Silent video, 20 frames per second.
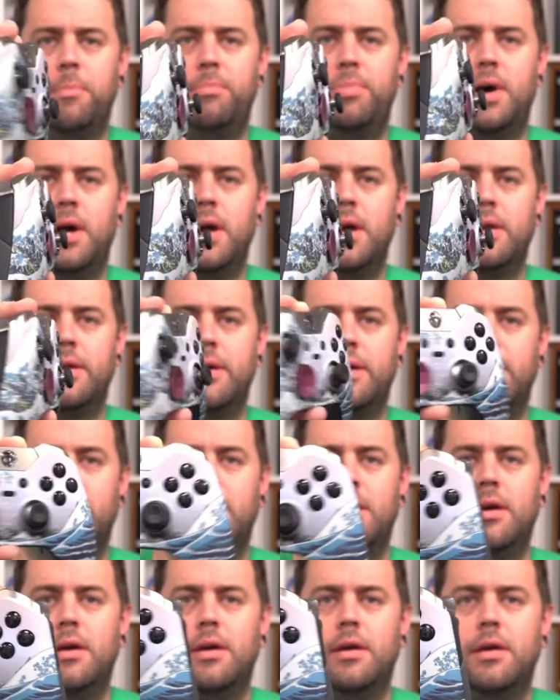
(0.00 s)
but
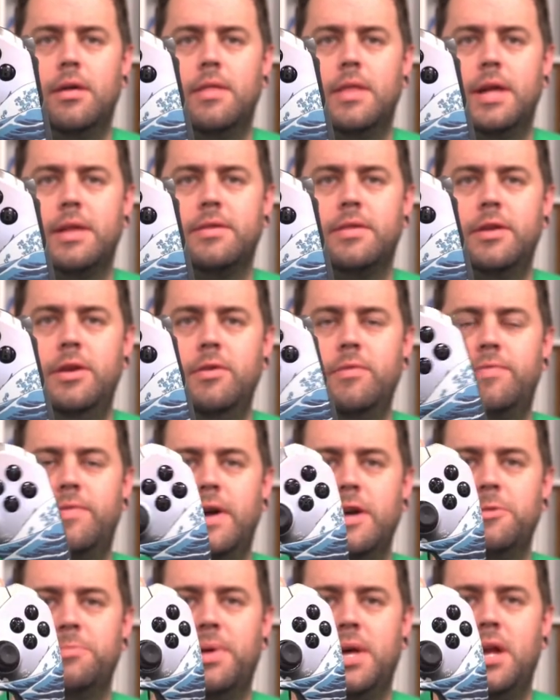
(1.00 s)
that's the new
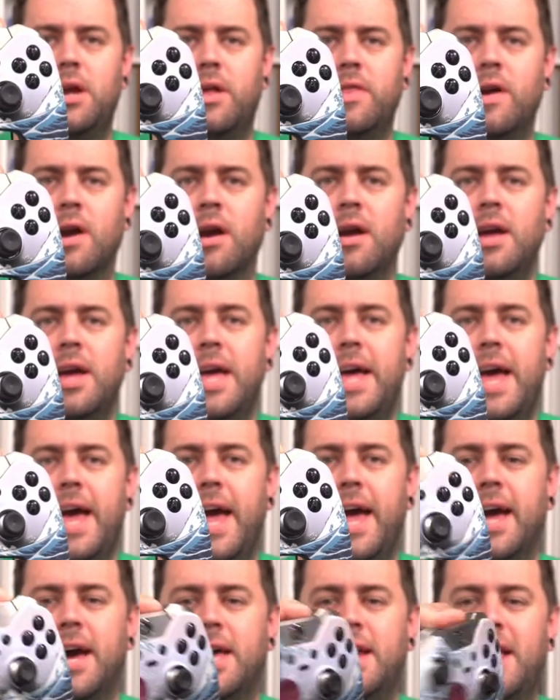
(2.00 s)
faceplate on there.
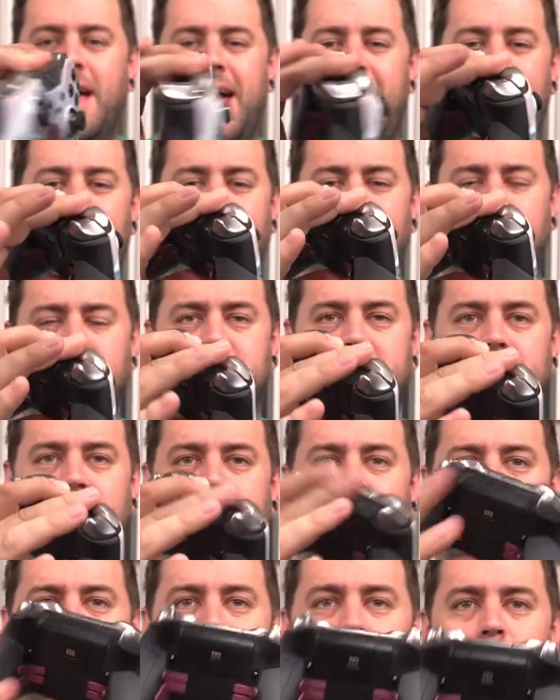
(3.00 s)
And after
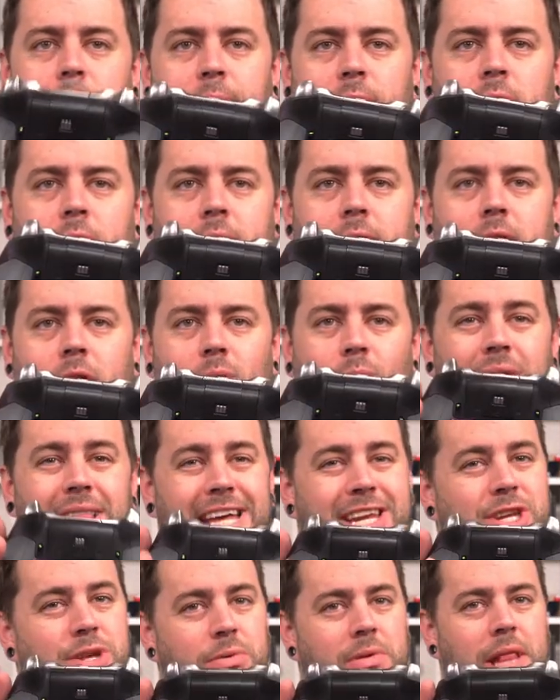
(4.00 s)
seeing the purple on there, while
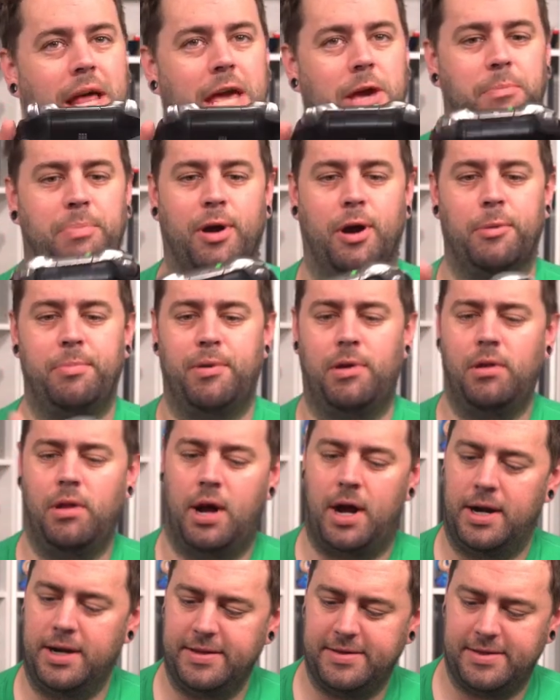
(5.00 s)
I do like purple,
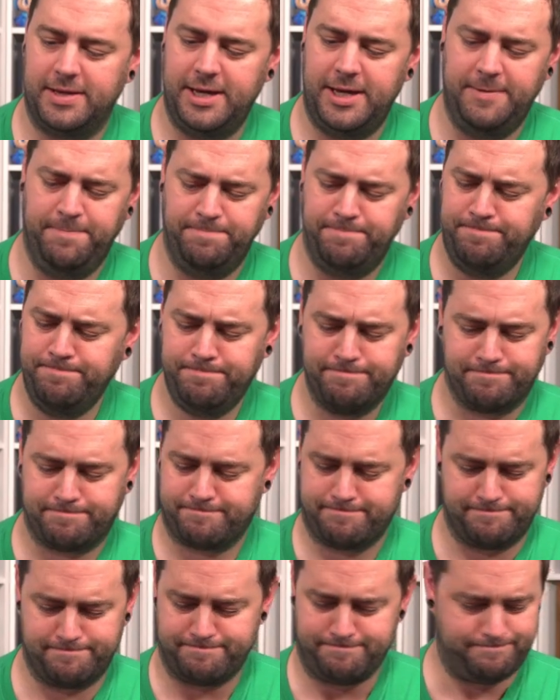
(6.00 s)
honestly,
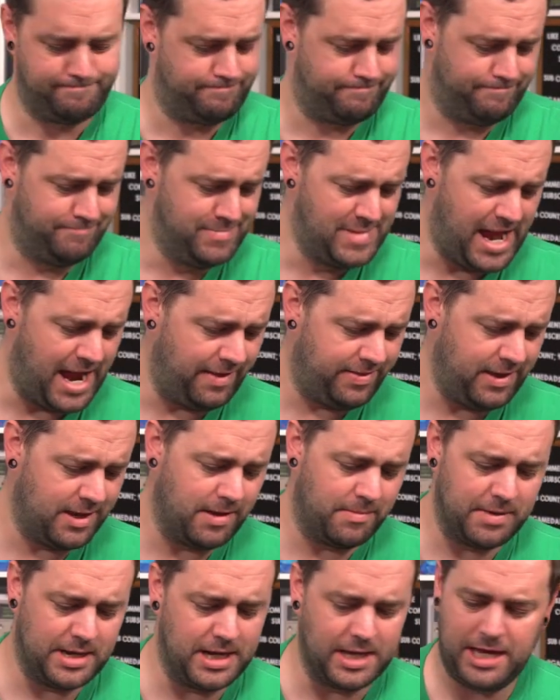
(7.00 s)
I think
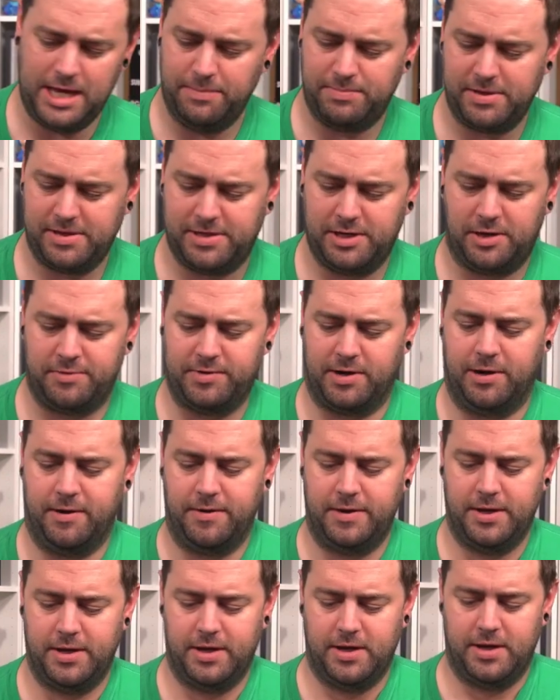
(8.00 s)
I'm gonna keep the silver.
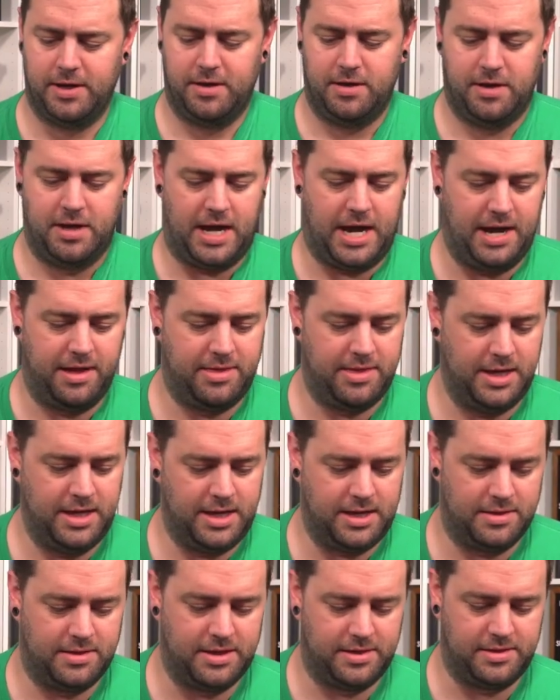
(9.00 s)
I
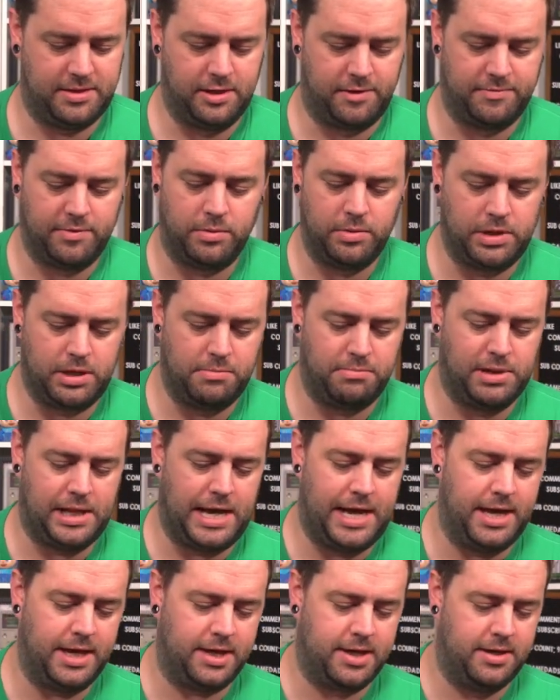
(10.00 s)
think the silver with the
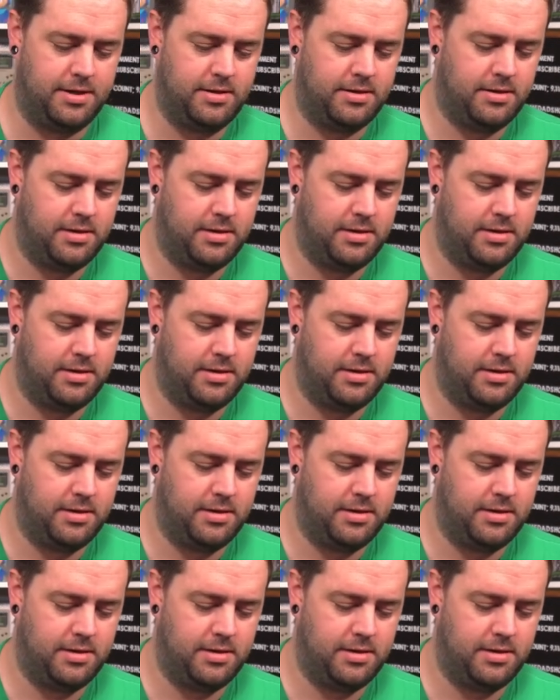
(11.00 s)
black